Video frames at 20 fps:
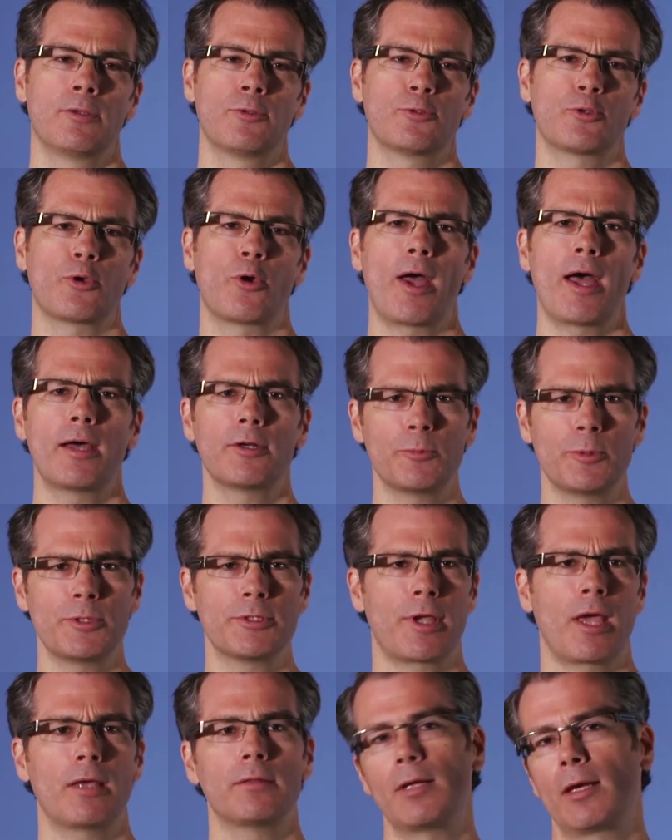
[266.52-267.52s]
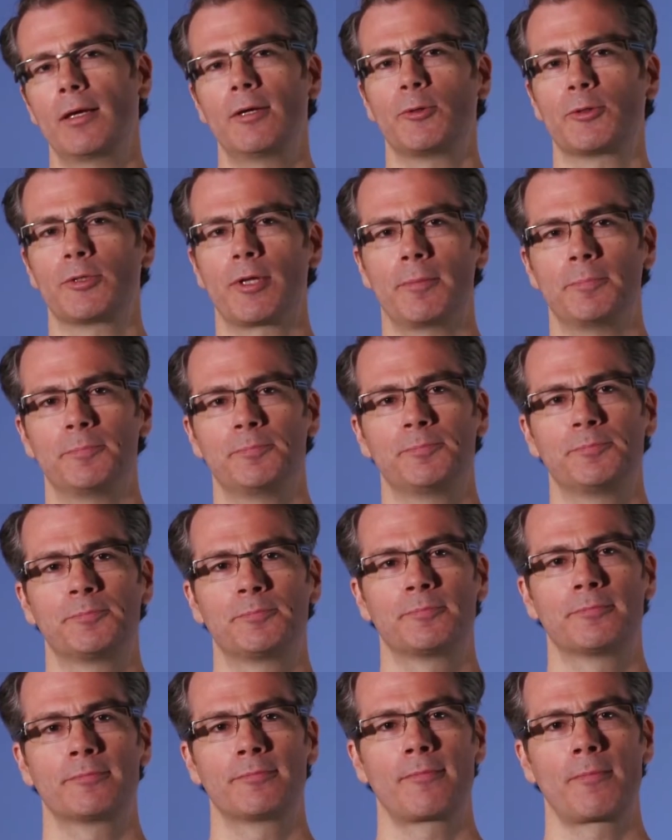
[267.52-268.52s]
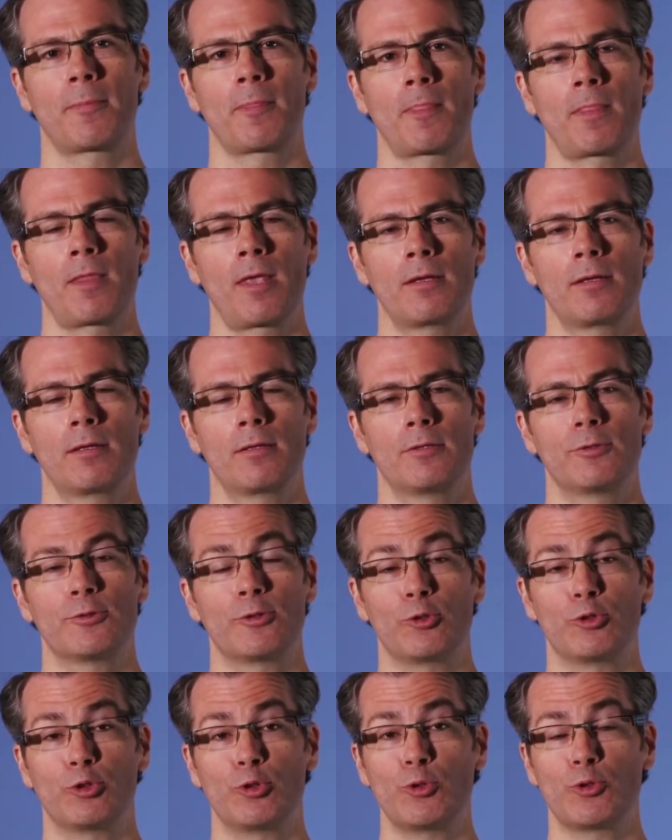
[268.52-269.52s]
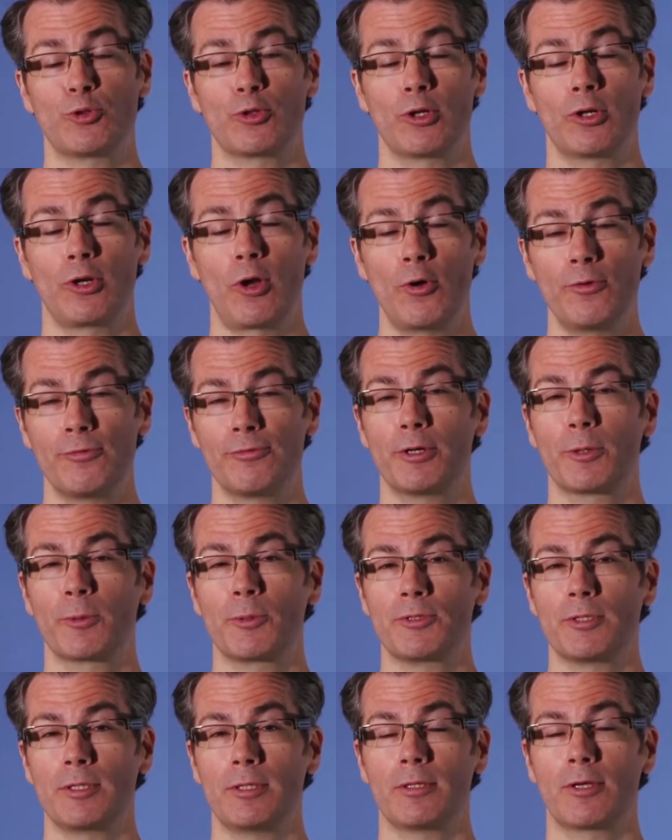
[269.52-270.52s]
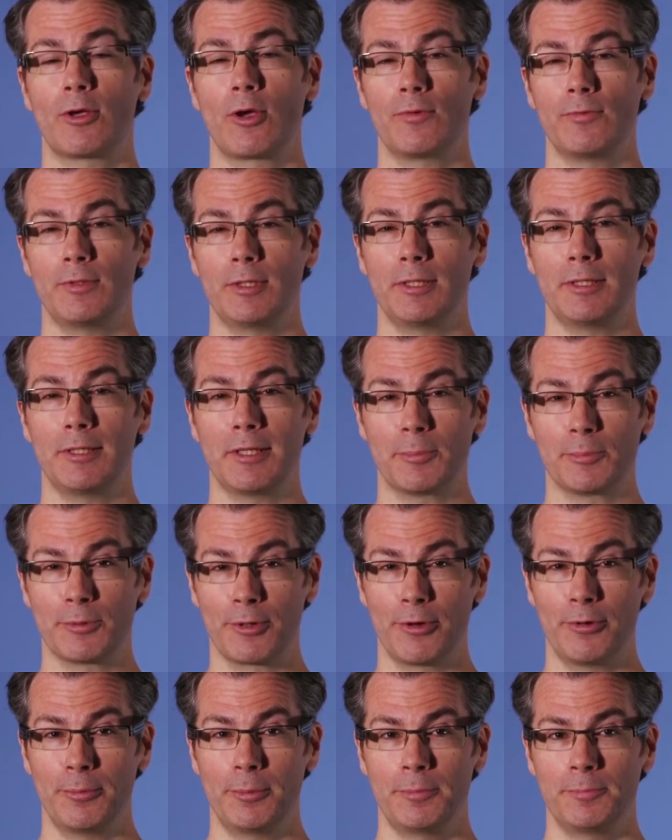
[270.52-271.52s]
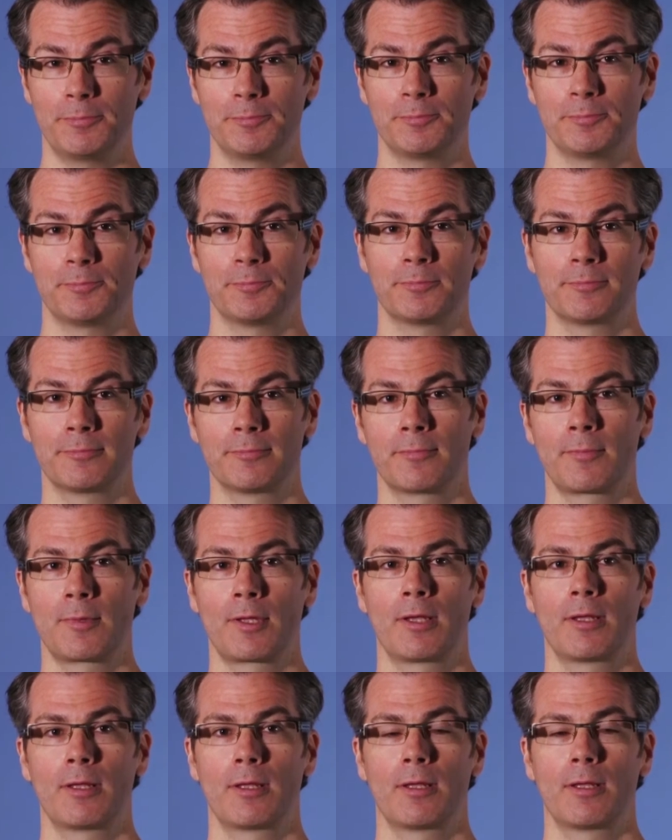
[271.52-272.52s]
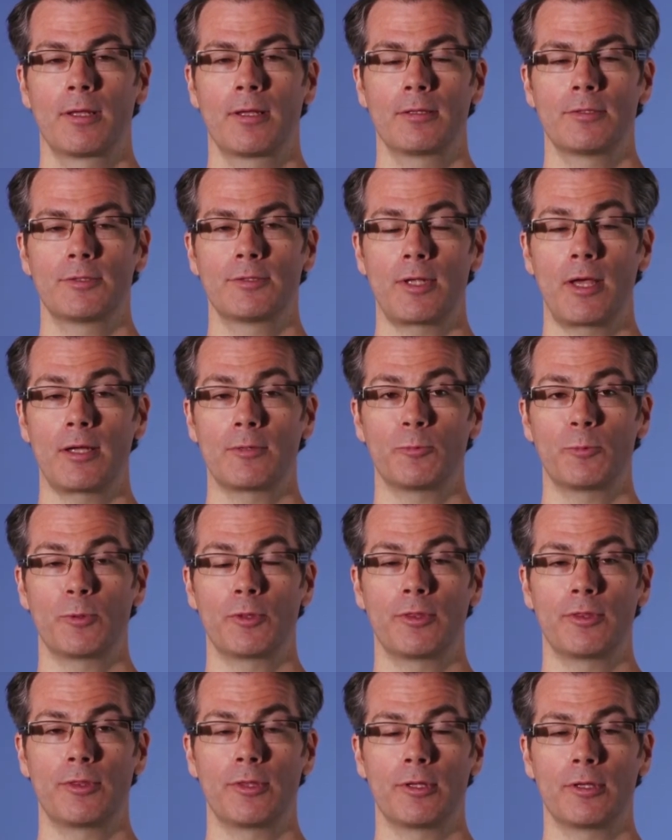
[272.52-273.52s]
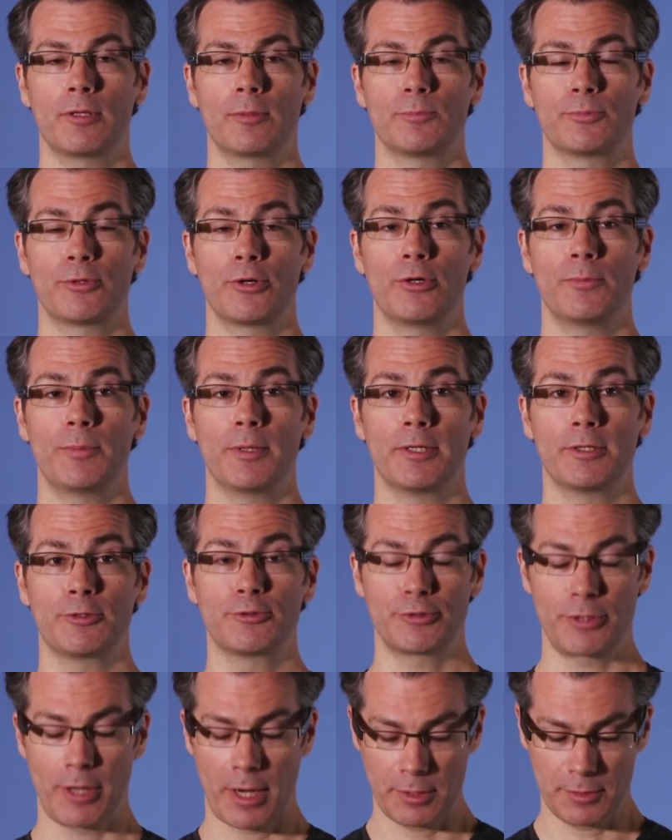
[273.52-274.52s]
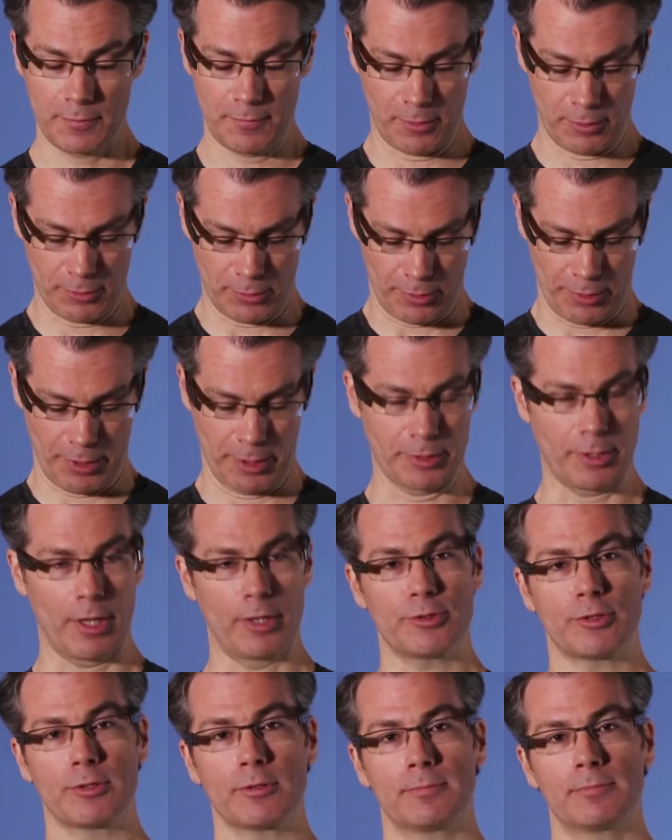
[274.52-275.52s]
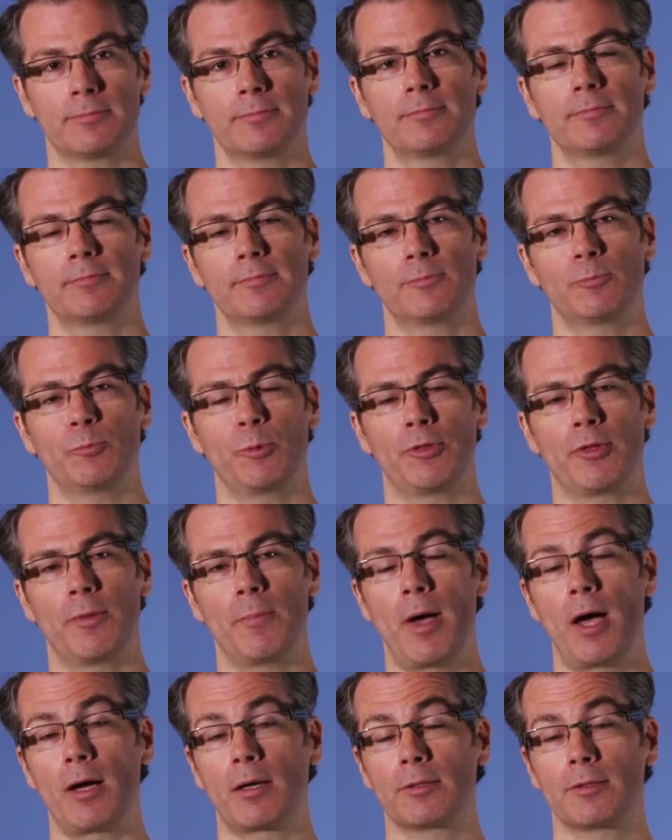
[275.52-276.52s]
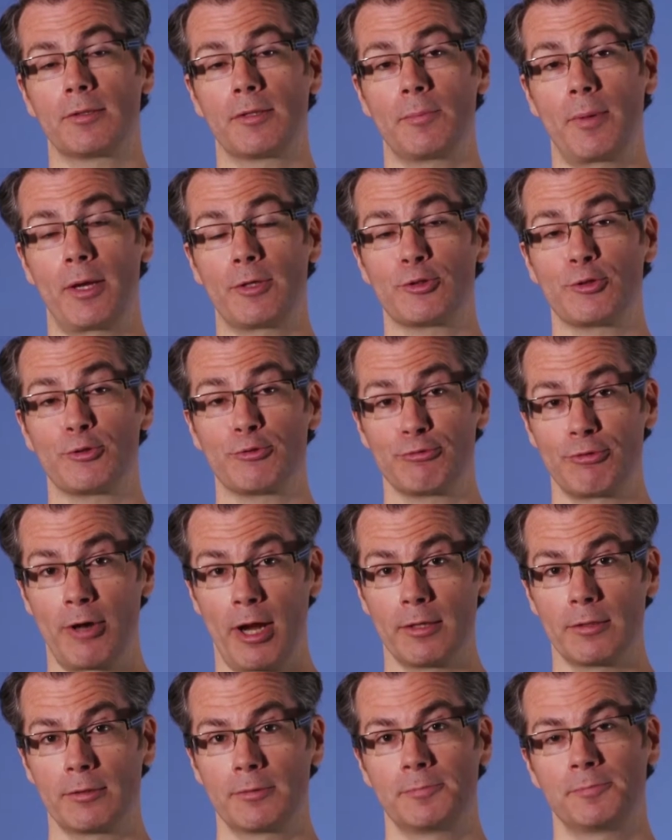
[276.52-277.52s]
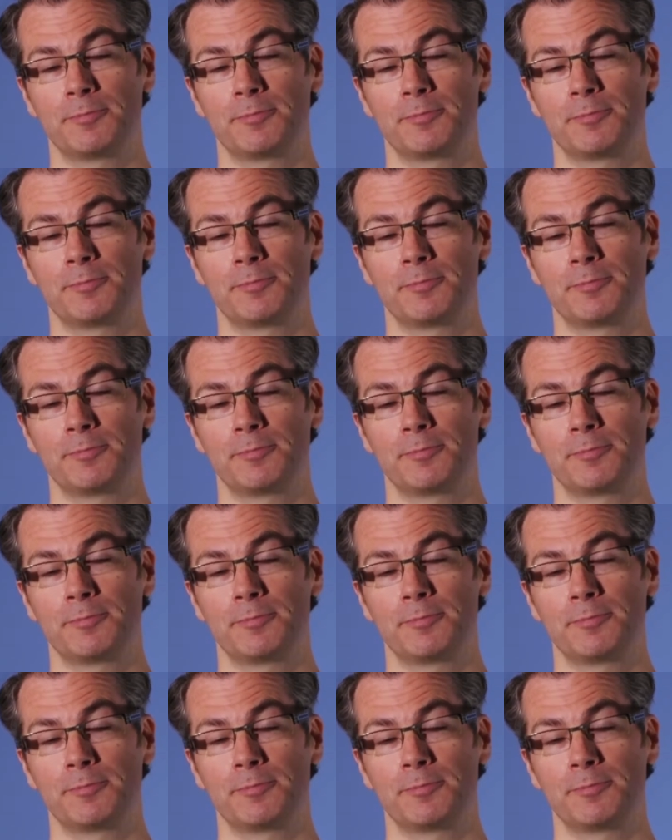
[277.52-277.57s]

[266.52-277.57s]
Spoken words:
So how do we scan the aorta? So choose the low-frequency curvilinear probe. Start with the probe in a transverse orientation, with the marker to the patient's right.